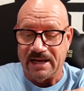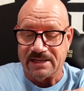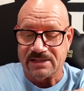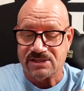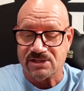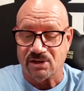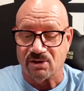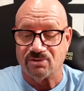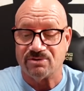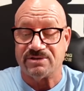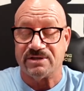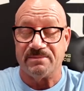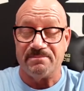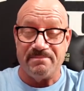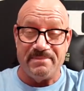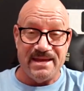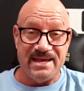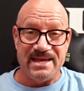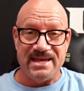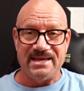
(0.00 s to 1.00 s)
So to
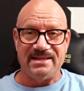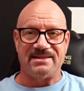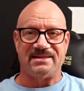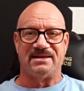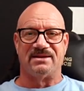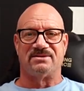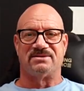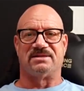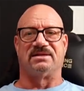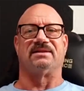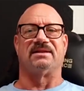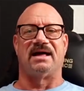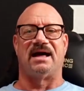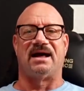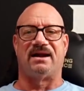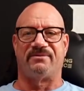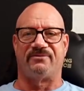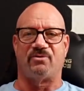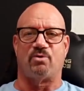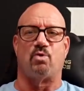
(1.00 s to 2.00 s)
me, there's a
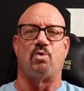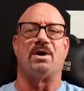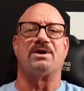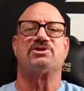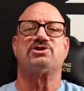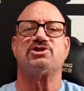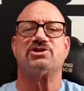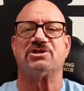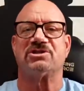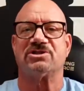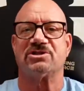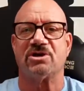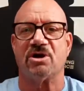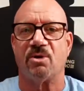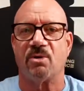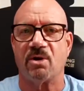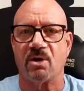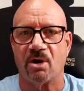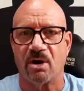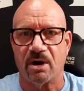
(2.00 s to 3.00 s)
lot of questions
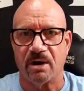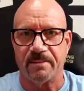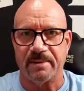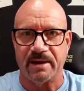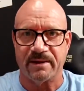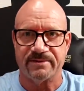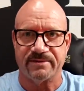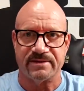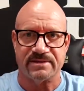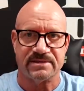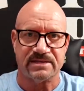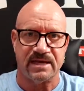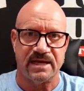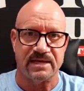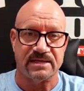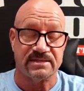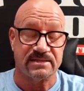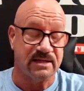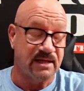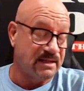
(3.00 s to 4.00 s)
going on about this
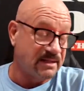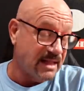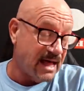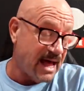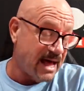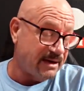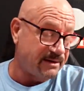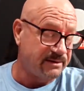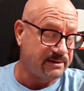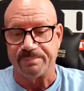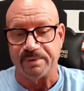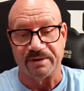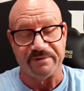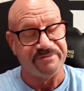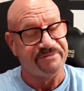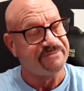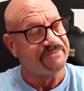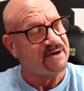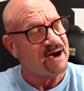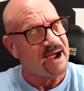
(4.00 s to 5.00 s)
case, a lot. But
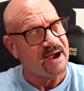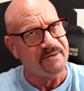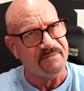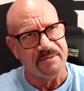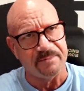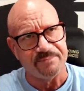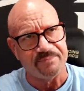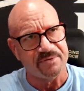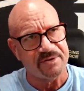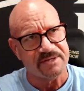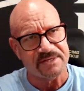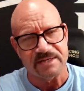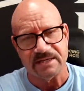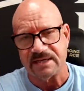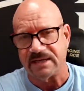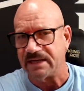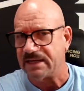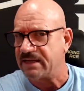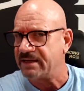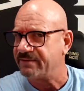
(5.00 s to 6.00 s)
fire in prison
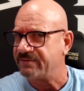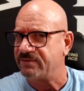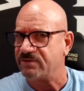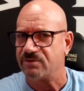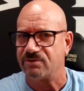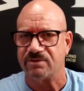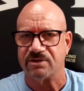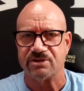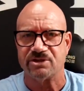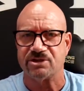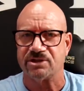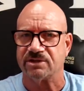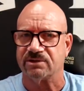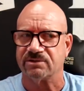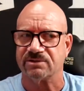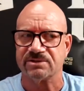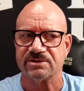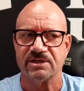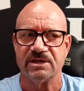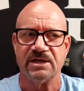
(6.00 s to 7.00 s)
can give you the
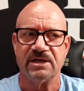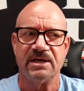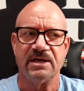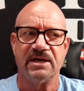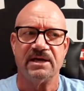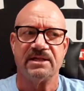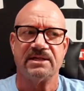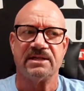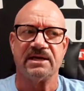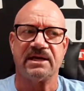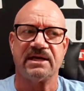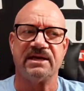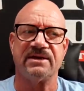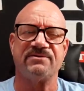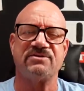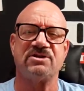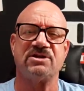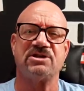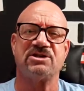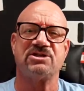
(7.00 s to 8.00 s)
chills. It
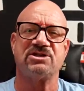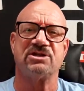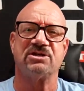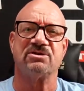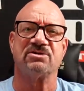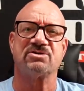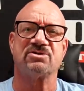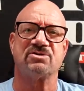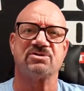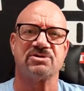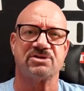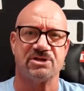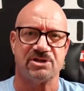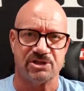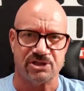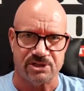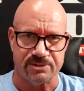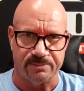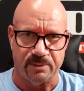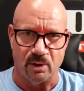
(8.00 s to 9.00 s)
gives you the chills because of
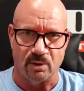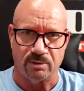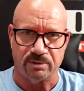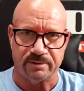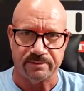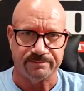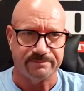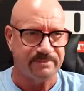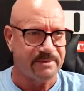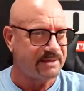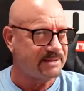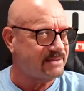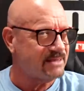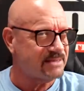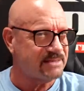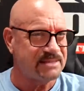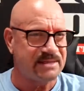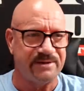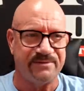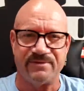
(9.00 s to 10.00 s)
the smoke. It
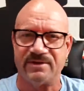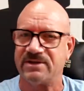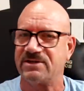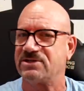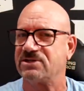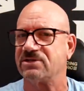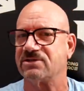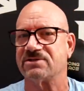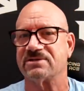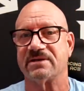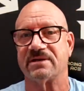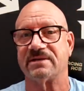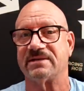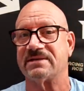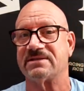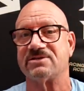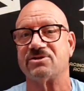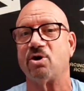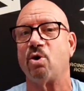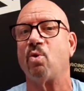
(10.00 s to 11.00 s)
doesn't give you the chills.
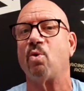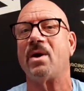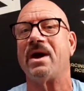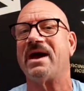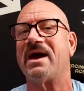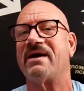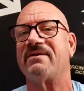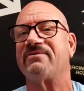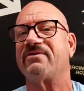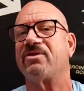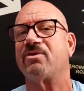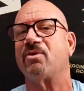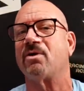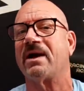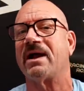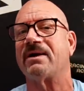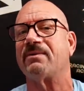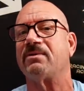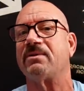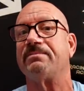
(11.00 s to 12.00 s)
There's no way I ever
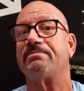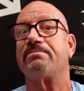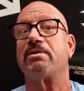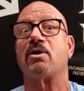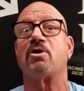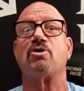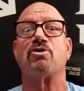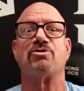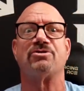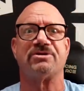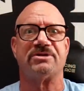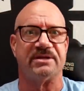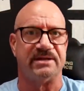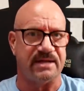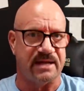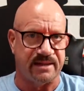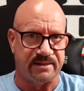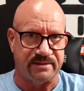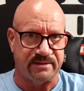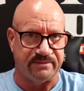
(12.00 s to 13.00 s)
thought I would burn to
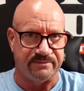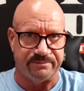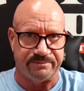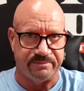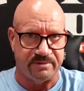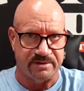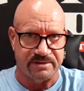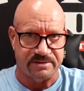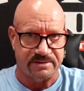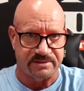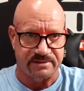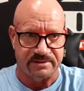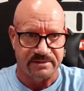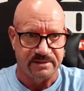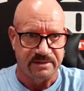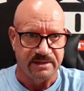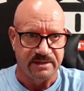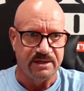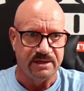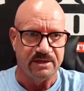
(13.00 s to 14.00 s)
death in prison,
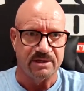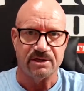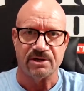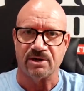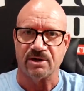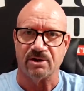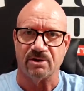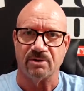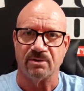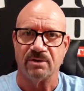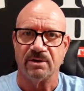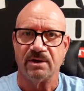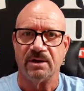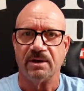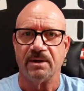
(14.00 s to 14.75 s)
you know.